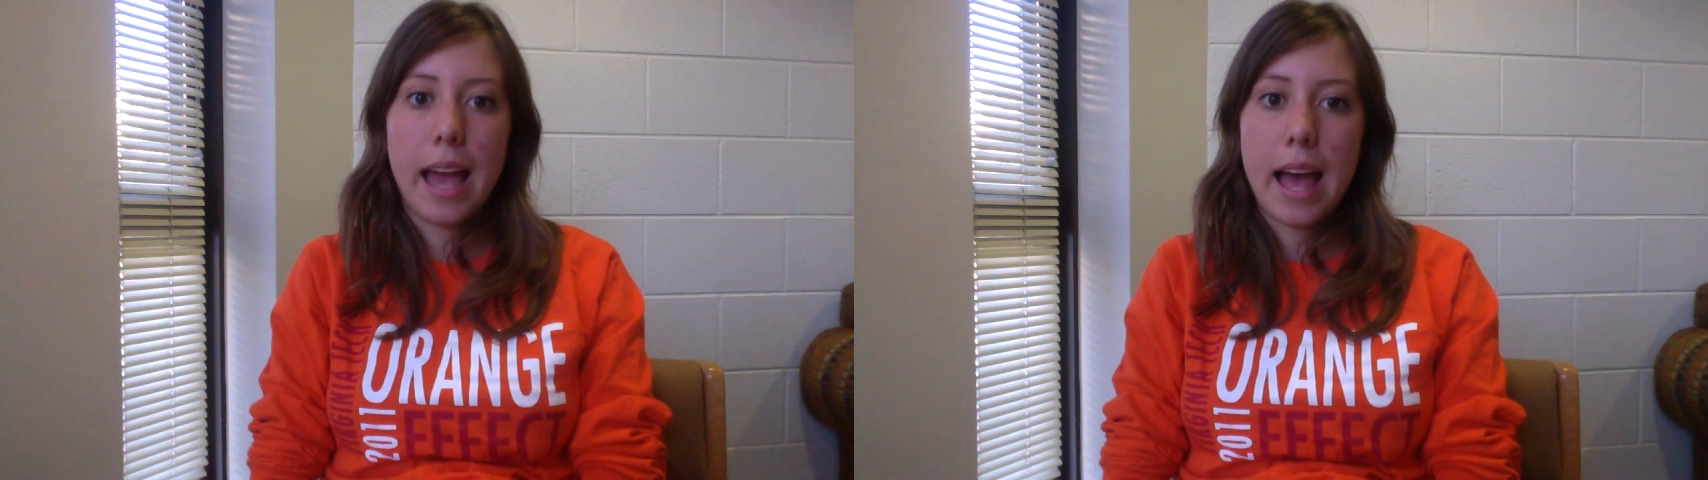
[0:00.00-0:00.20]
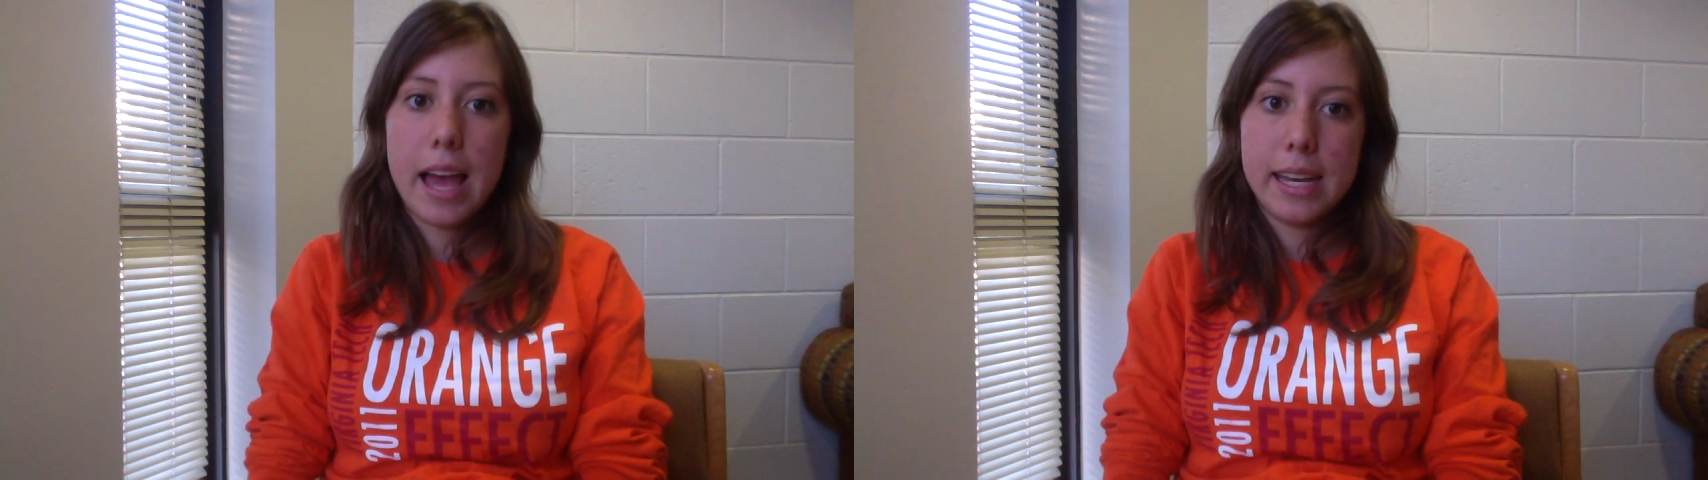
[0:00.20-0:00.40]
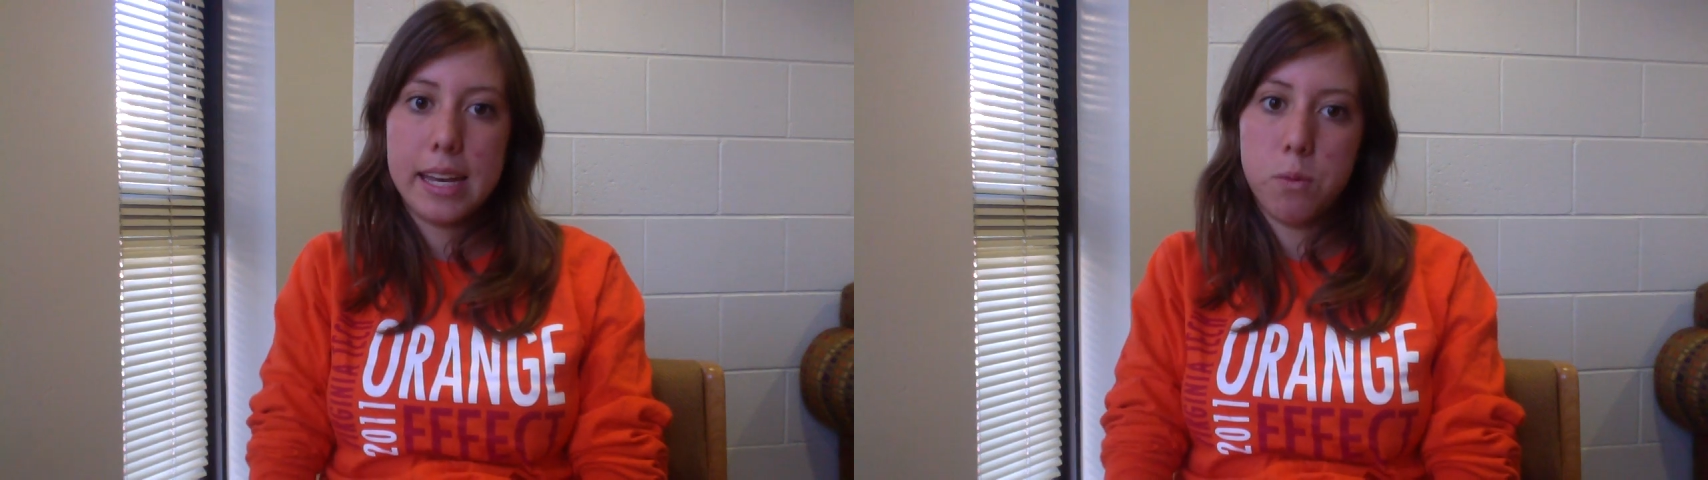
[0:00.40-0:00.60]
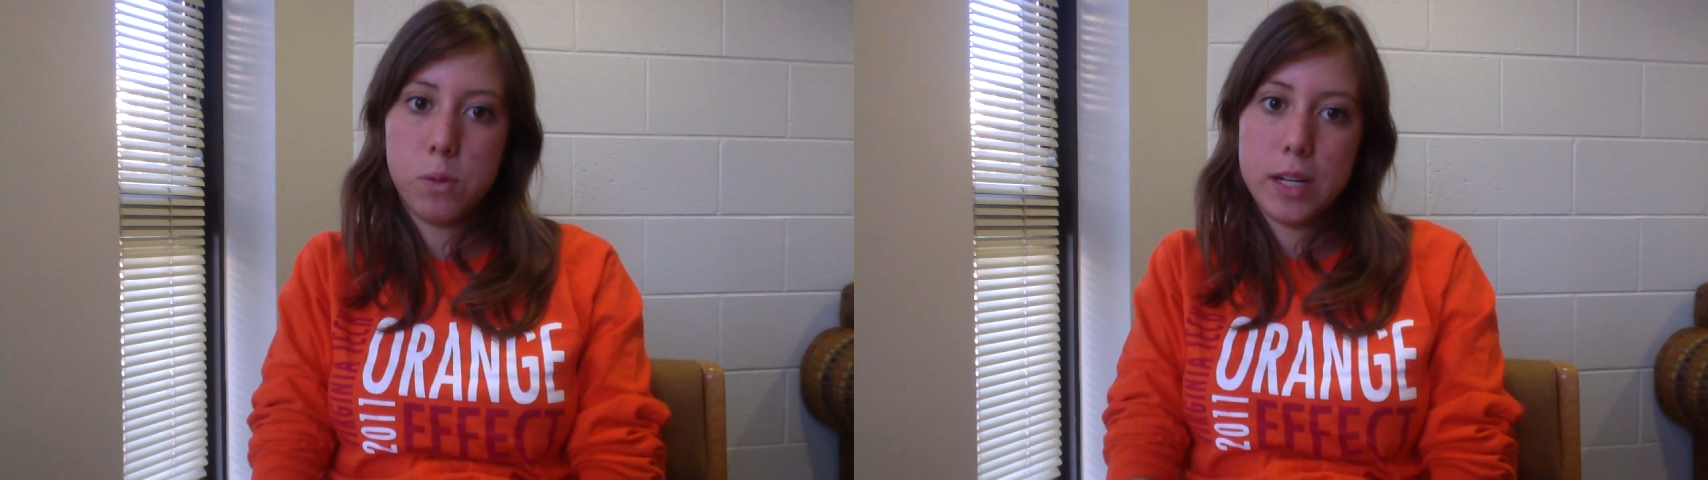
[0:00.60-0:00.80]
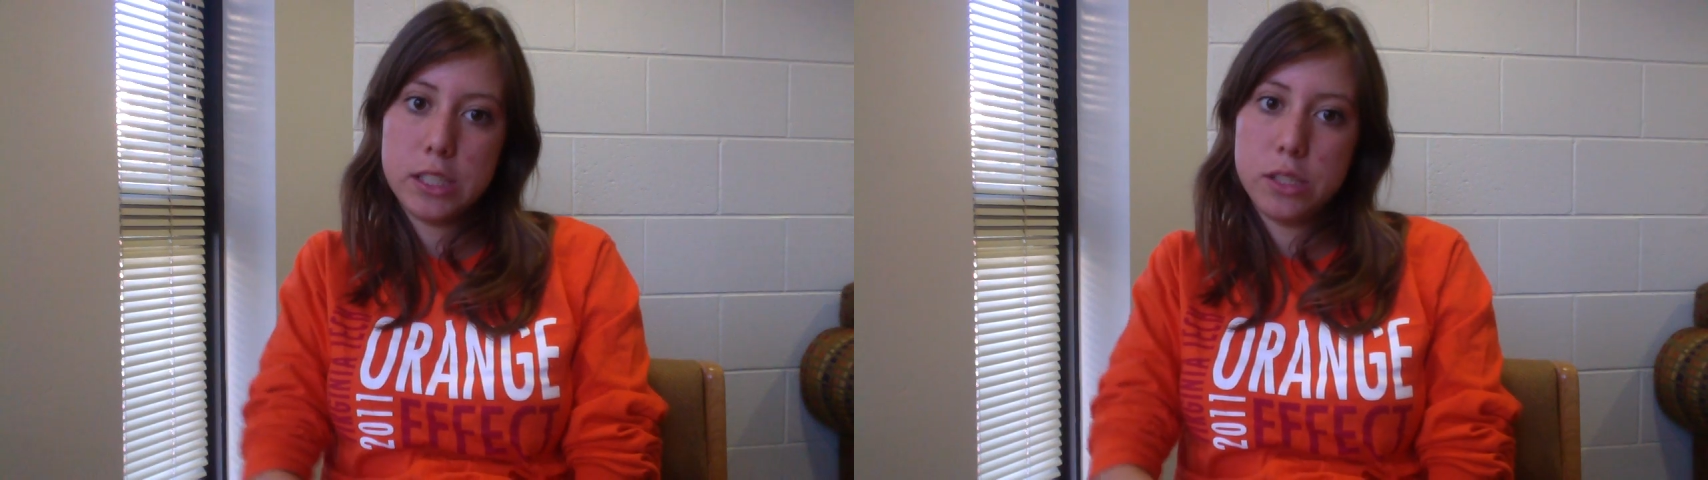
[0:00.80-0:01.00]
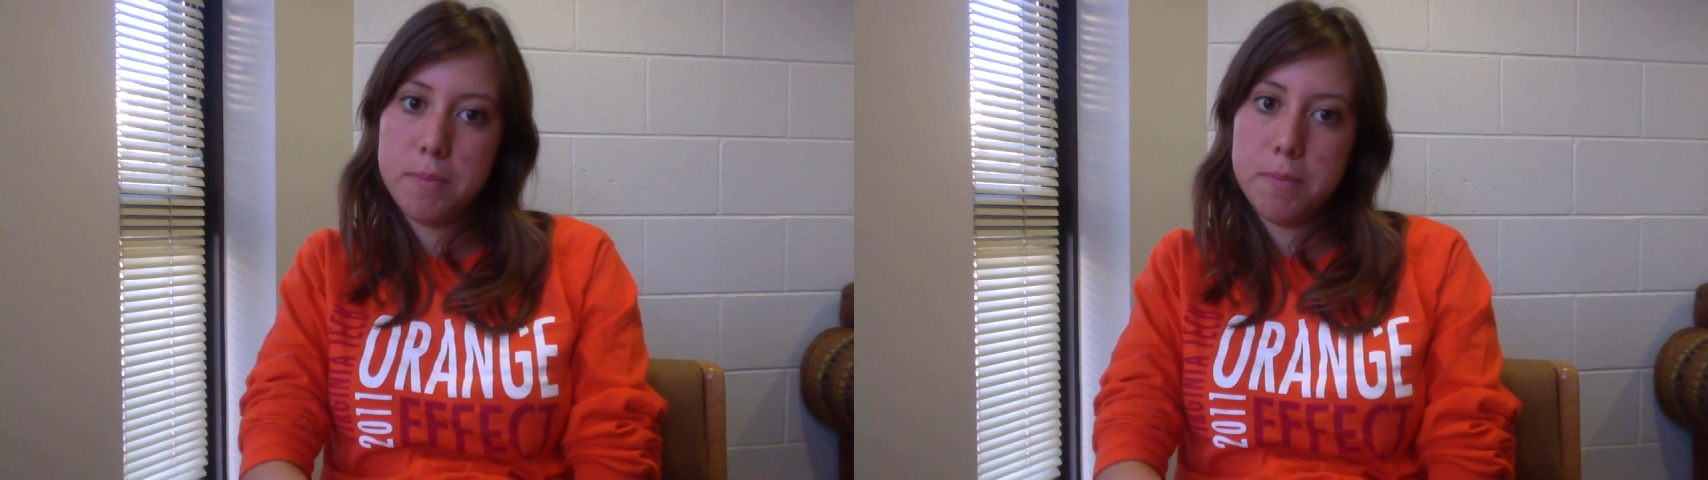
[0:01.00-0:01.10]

I Want to